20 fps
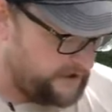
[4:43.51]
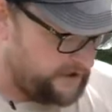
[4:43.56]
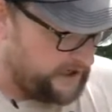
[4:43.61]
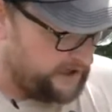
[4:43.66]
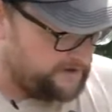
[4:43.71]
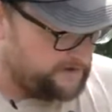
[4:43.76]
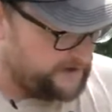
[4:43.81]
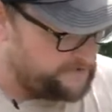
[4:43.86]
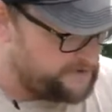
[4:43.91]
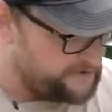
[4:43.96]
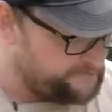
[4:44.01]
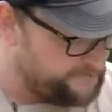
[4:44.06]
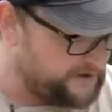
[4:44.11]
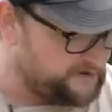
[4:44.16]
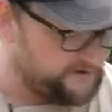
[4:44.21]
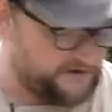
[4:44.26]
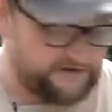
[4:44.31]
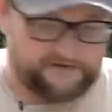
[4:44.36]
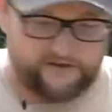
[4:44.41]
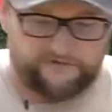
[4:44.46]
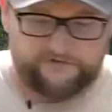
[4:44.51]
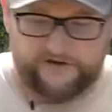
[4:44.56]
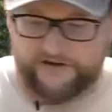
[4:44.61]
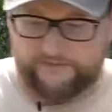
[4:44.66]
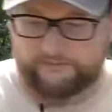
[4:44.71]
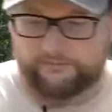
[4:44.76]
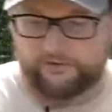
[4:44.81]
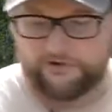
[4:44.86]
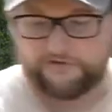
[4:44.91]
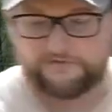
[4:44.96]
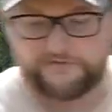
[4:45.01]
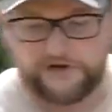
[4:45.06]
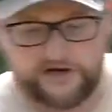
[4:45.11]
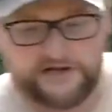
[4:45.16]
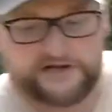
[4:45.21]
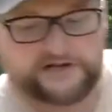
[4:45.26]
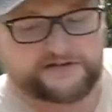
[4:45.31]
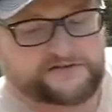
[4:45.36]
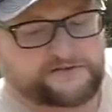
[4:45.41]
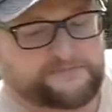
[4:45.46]
Another big thing that they improved
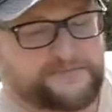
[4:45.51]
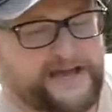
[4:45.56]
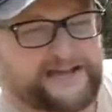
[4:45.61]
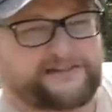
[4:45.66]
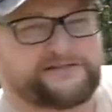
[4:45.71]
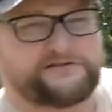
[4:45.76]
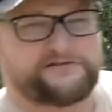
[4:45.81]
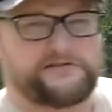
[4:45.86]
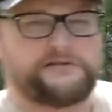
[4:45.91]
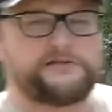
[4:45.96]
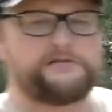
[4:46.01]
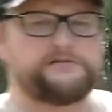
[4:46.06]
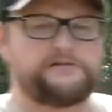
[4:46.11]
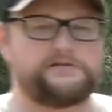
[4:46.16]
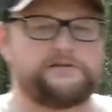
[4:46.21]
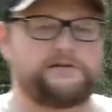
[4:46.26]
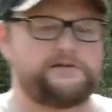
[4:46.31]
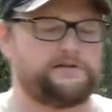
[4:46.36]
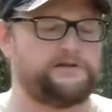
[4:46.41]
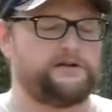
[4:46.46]
on is the magazines.